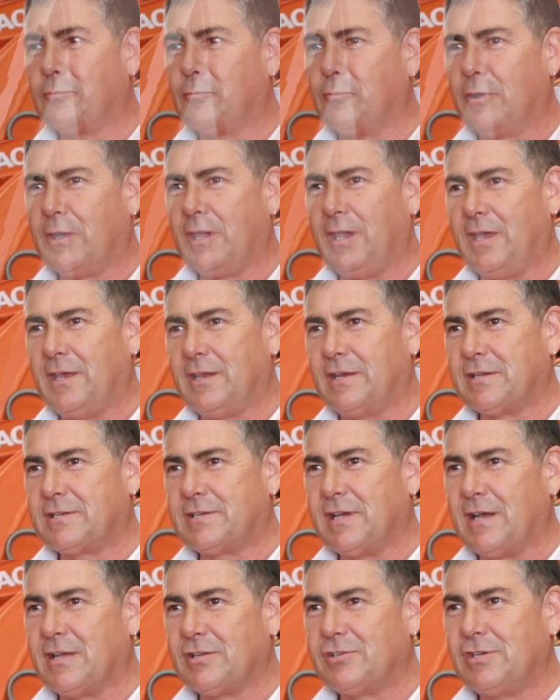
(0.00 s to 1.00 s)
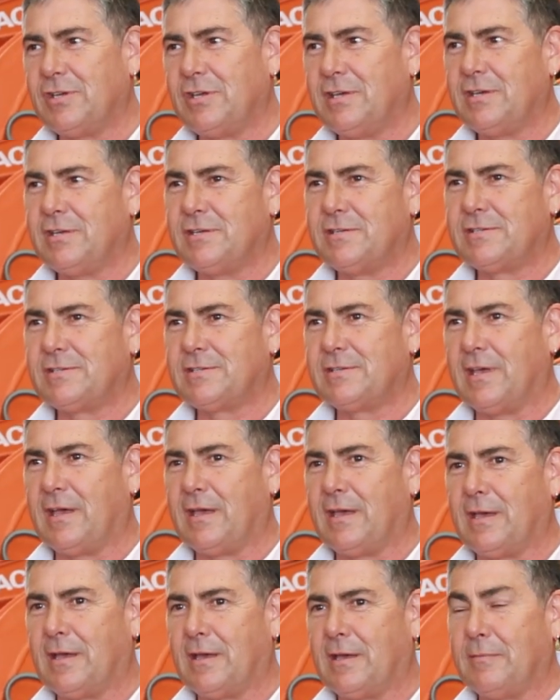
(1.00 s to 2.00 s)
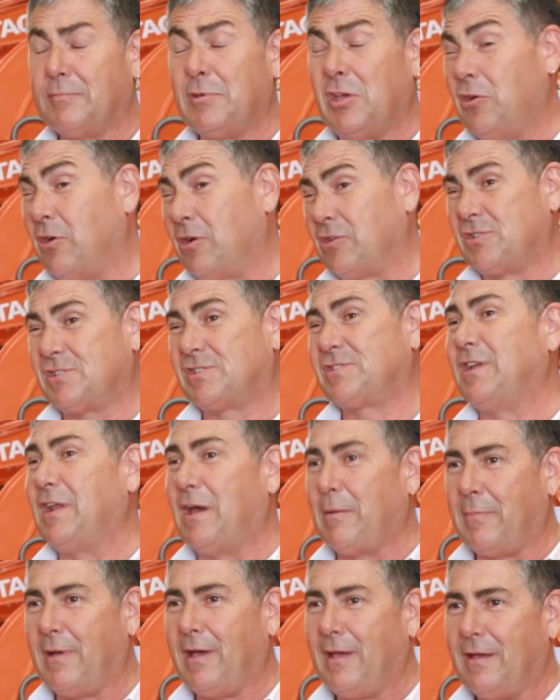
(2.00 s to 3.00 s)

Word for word: working at Hitachi is uh, you're not just a number.